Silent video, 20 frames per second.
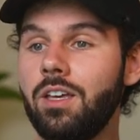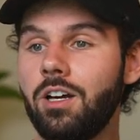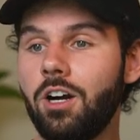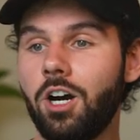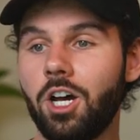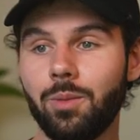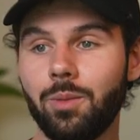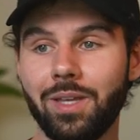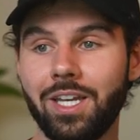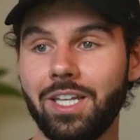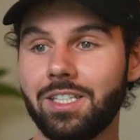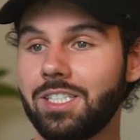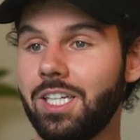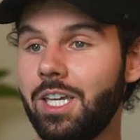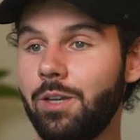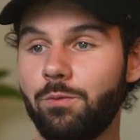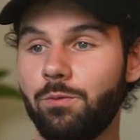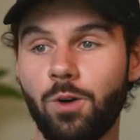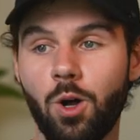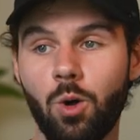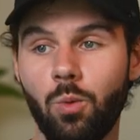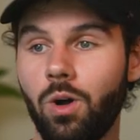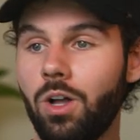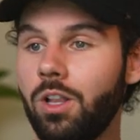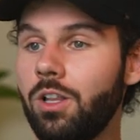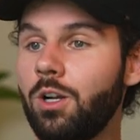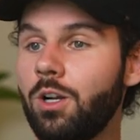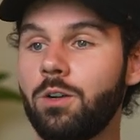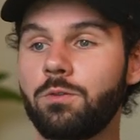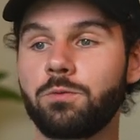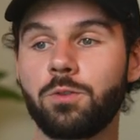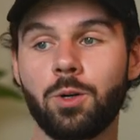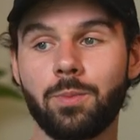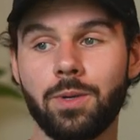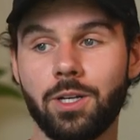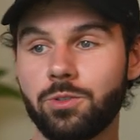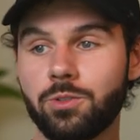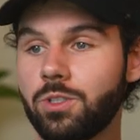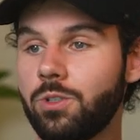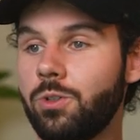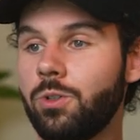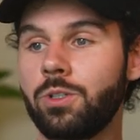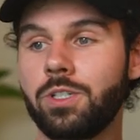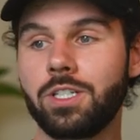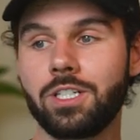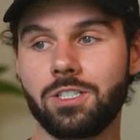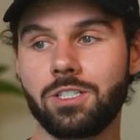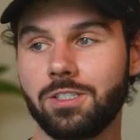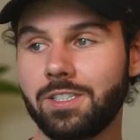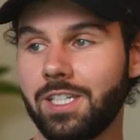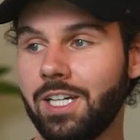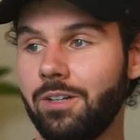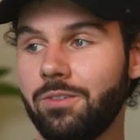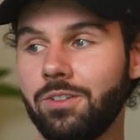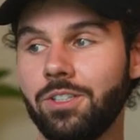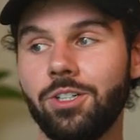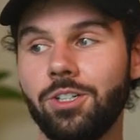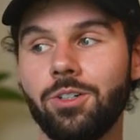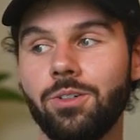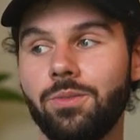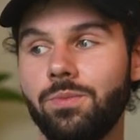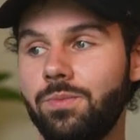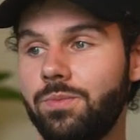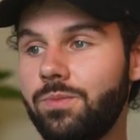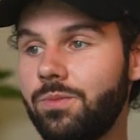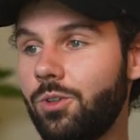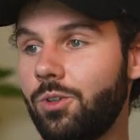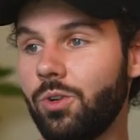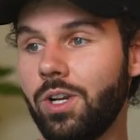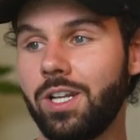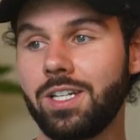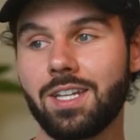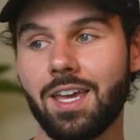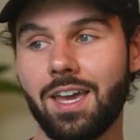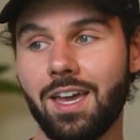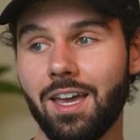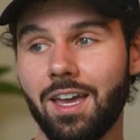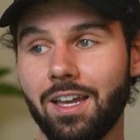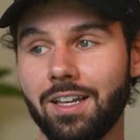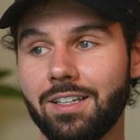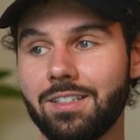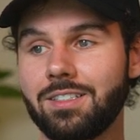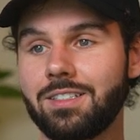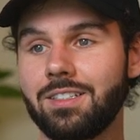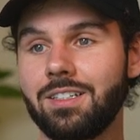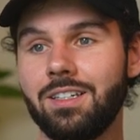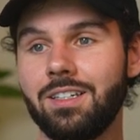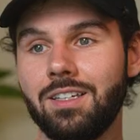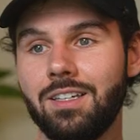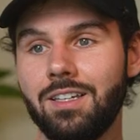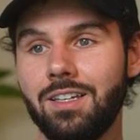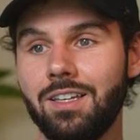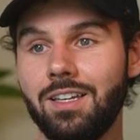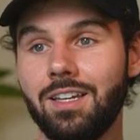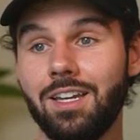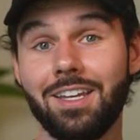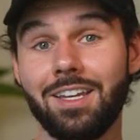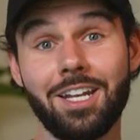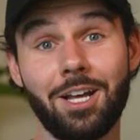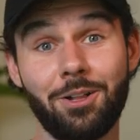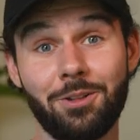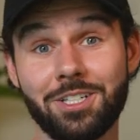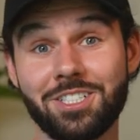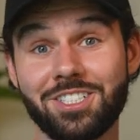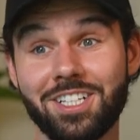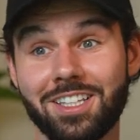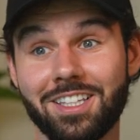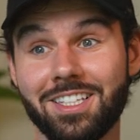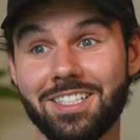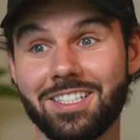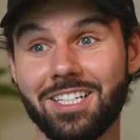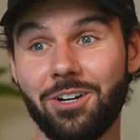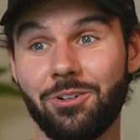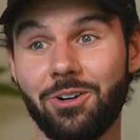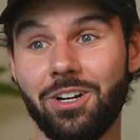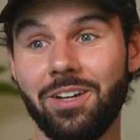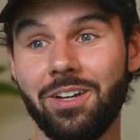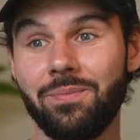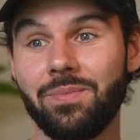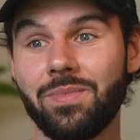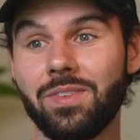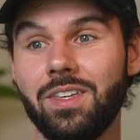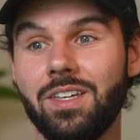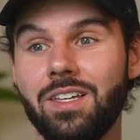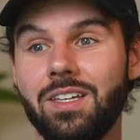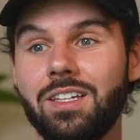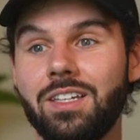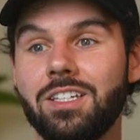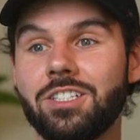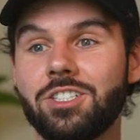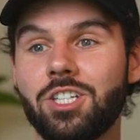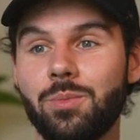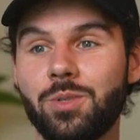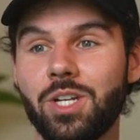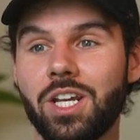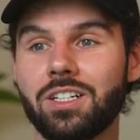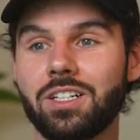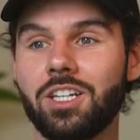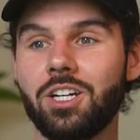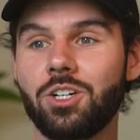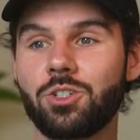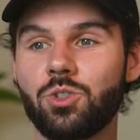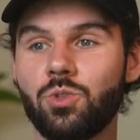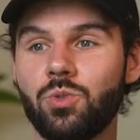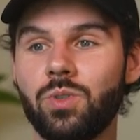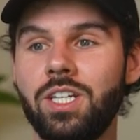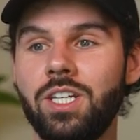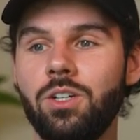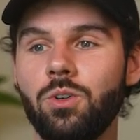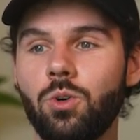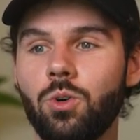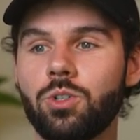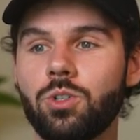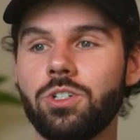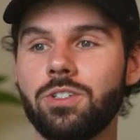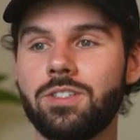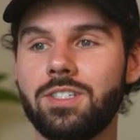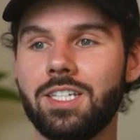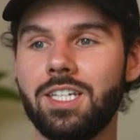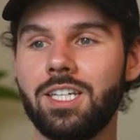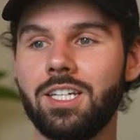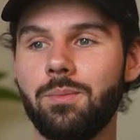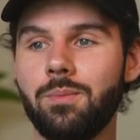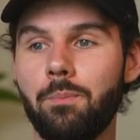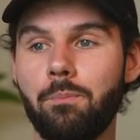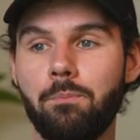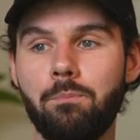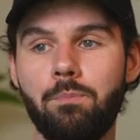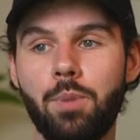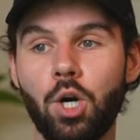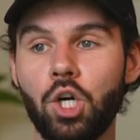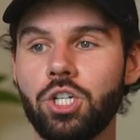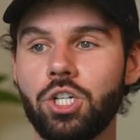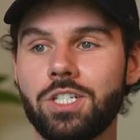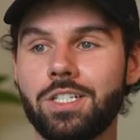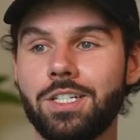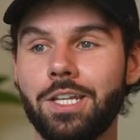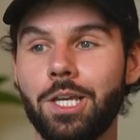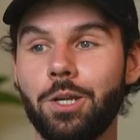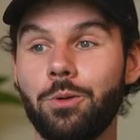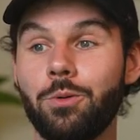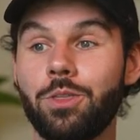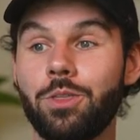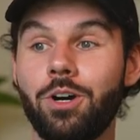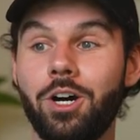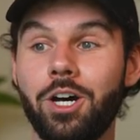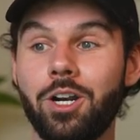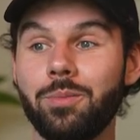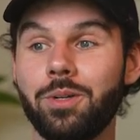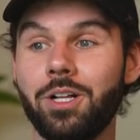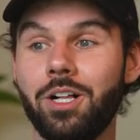Autumn landscape, fall wall art, farmhouse decor, digital download, great tags. And now let's check this out, right? Subject A serene orchard scene bursting with autumn